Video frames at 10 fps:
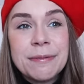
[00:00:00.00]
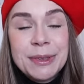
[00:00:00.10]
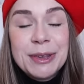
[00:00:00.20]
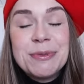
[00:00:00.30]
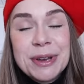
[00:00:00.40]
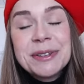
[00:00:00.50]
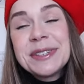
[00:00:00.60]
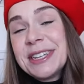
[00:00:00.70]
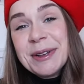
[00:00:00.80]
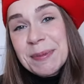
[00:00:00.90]
you will
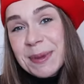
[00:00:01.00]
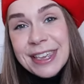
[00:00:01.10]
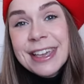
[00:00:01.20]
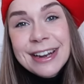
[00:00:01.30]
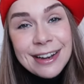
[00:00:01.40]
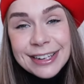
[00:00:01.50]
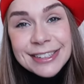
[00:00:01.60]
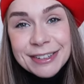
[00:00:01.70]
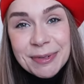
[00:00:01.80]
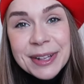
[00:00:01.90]
still be in
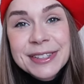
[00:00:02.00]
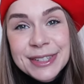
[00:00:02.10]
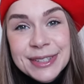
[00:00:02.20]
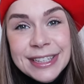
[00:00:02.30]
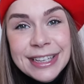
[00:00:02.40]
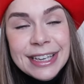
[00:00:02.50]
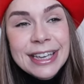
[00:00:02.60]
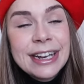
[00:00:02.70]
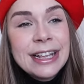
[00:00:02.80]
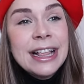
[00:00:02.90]
London whilst you're seeing
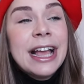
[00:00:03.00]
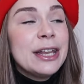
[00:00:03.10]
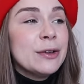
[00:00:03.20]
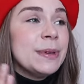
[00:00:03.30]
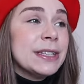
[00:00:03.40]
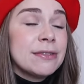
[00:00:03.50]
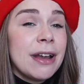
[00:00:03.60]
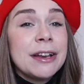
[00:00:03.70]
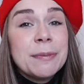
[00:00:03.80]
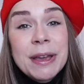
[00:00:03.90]
it, and you'll be
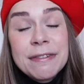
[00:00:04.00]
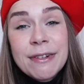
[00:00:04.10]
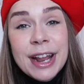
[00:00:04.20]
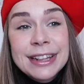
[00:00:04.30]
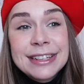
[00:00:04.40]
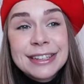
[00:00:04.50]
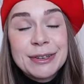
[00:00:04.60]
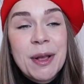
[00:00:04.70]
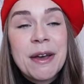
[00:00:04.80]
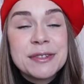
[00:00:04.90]
surrounded by friends, and
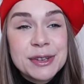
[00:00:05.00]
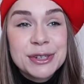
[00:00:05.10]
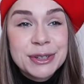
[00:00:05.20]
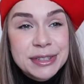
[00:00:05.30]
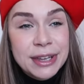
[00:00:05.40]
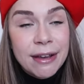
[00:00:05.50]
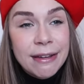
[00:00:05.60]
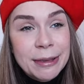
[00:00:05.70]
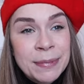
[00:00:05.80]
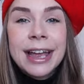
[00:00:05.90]
you'll have such a good
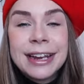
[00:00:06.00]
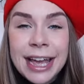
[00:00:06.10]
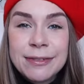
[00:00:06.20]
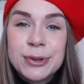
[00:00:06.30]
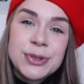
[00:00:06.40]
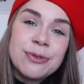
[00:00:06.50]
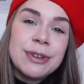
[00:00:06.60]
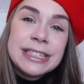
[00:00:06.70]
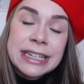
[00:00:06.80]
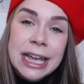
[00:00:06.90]
time. And I have also
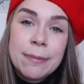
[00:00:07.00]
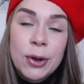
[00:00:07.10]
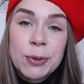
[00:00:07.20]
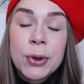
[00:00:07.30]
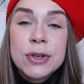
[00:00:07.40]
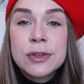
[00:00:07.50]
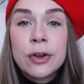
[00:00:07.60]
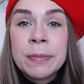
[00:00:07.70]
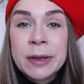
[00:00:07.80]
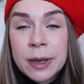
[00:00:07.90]
written a blog post
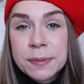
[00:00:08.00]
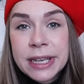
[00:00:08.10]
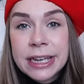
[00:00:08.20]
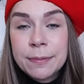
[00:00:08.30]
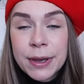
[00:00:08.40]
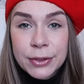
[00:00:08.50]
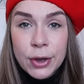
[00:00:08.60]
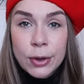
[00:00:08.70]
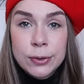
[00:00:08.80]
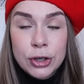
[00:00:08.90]
on my website about
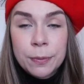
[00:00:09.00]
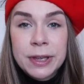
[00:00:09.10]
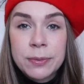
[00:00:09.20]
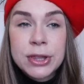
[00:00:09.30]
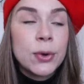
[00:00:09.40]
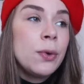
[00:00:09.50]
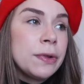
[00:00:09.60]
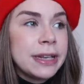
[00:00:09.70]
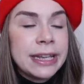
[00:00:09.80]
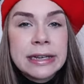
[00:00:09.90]
the whole topic with all
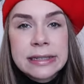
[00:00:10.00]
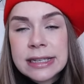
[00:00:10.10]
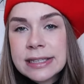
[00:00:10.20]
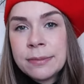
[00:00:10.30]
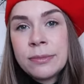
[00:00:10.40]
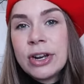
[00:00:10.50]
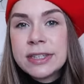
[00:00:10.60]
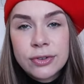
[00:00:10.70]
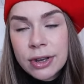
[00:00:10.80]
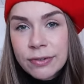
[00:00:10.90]
the links and some
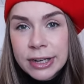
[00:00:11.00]
restaurant